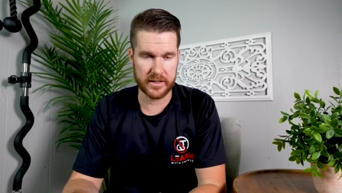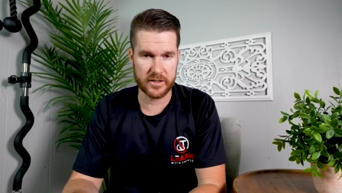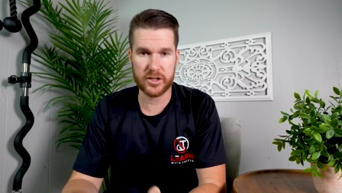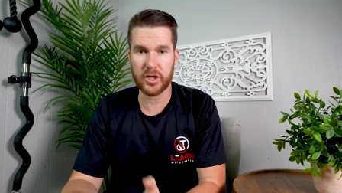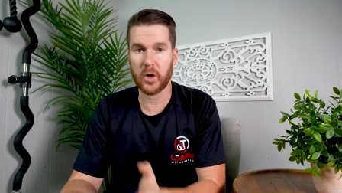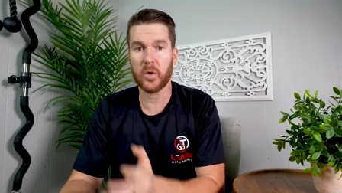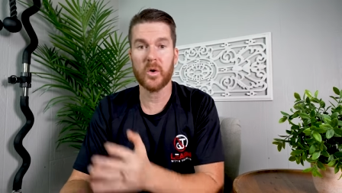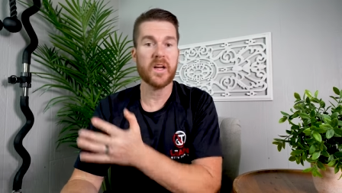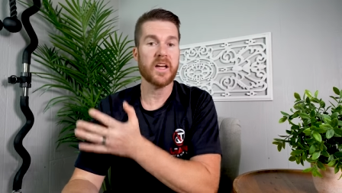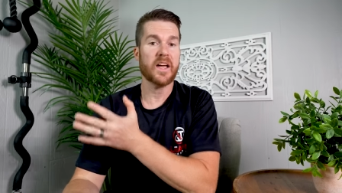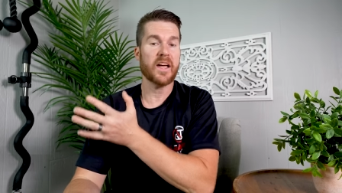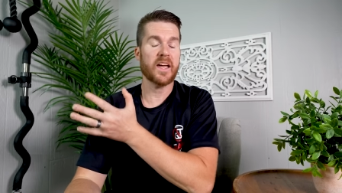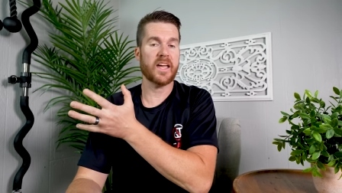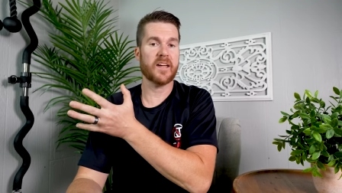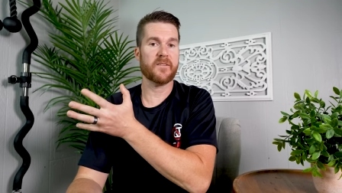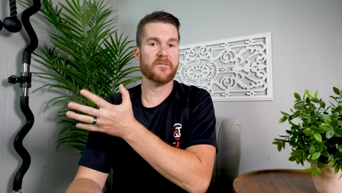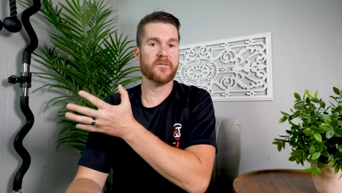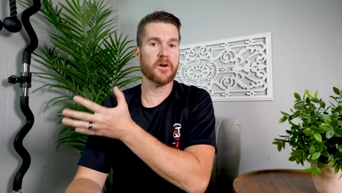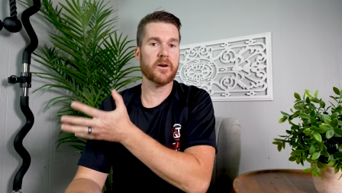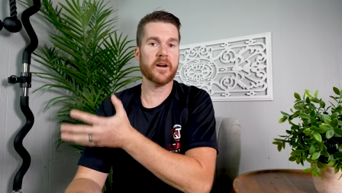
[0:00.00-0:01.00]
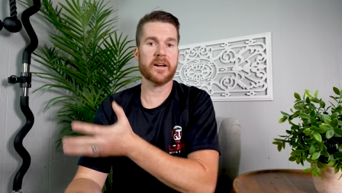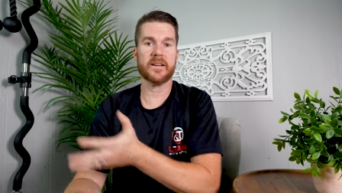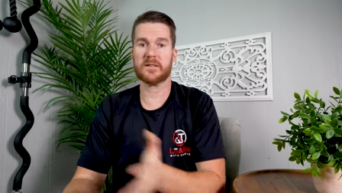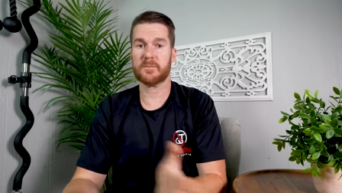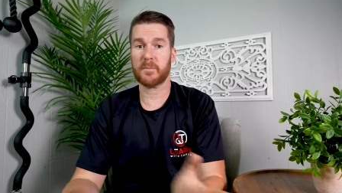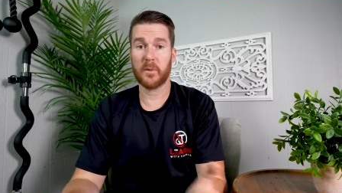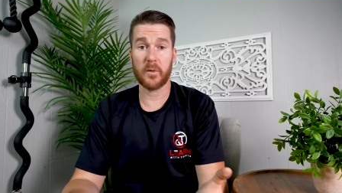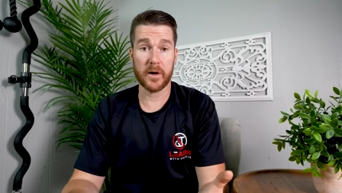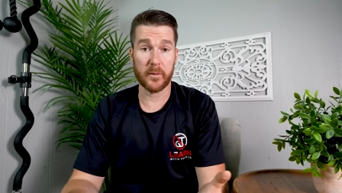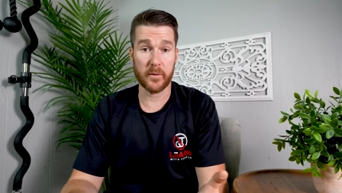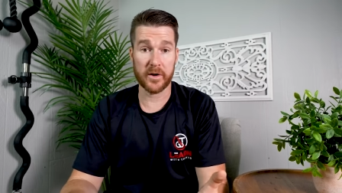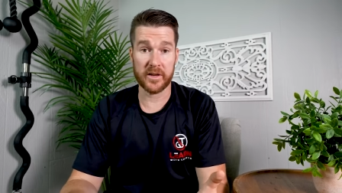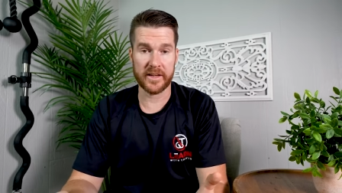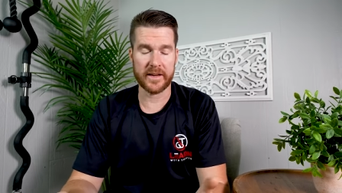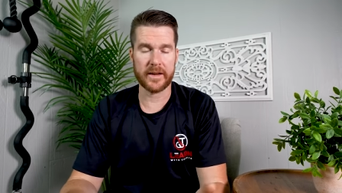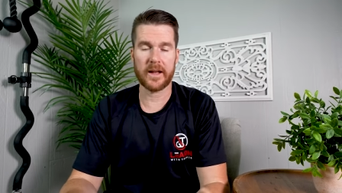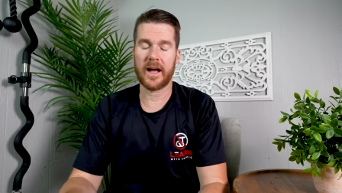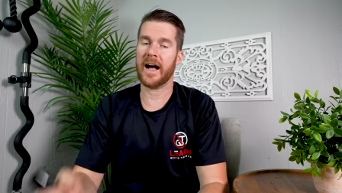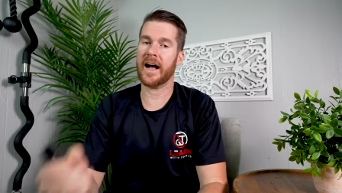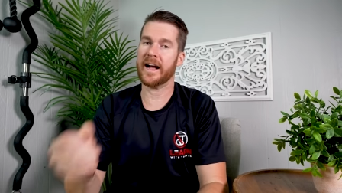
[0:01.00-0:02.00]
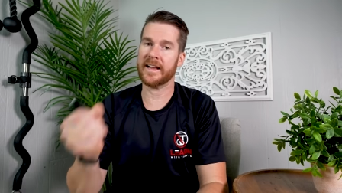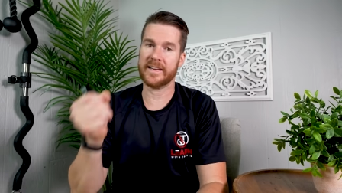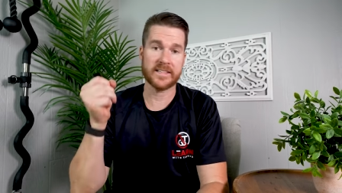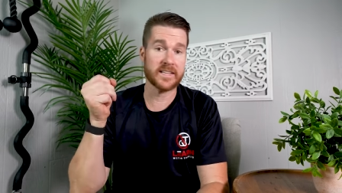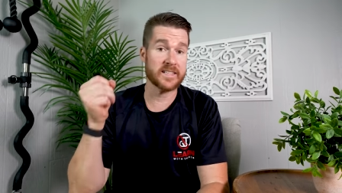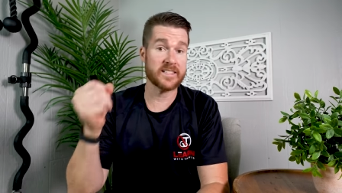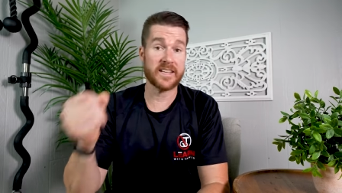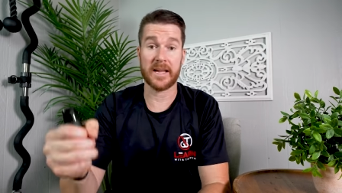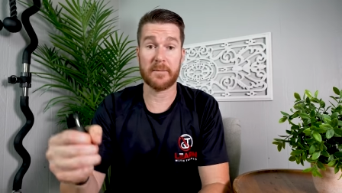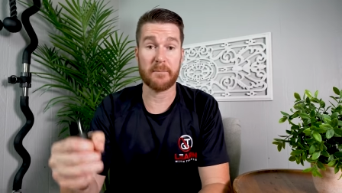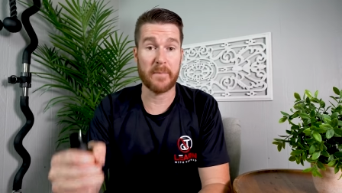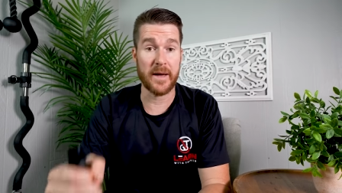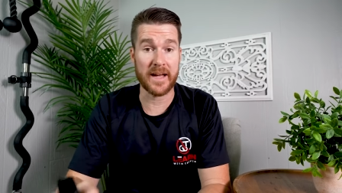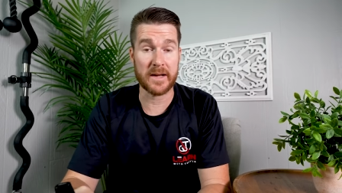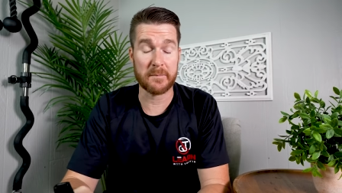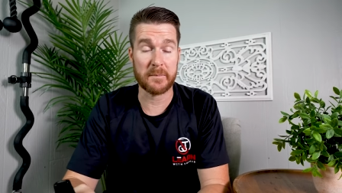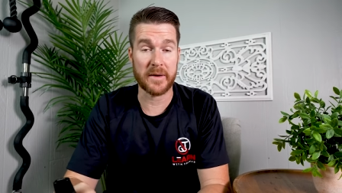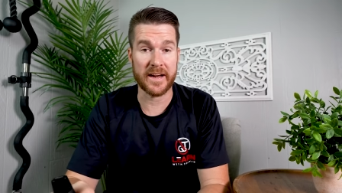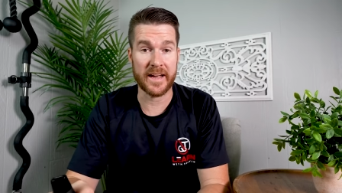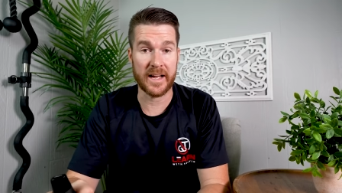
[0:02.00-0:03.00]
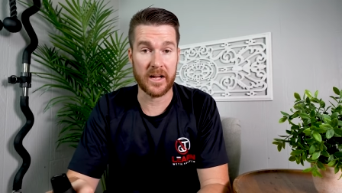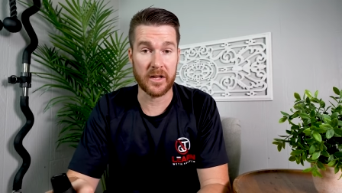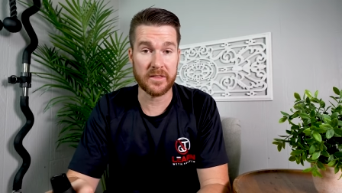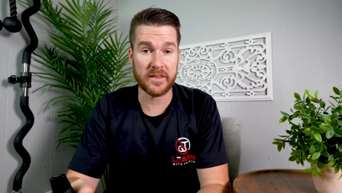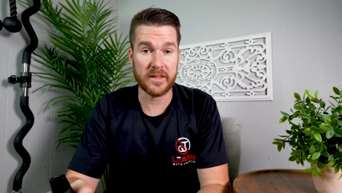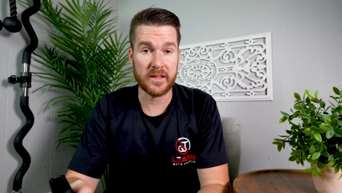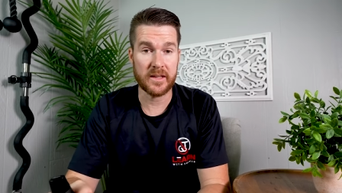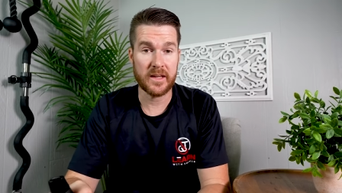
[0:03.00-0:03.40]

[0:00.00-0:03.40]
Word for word: So if you're at this point where you're like, I need to take back my health,